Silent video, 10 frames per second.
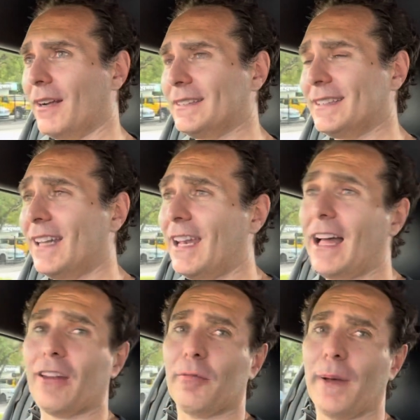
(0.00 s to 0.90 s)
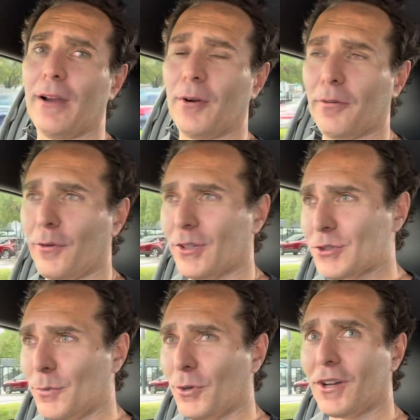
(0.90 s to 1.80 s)
that's a lot of power for a
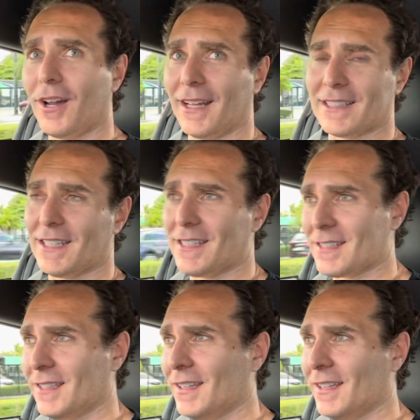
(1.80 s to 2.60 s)
small car like this.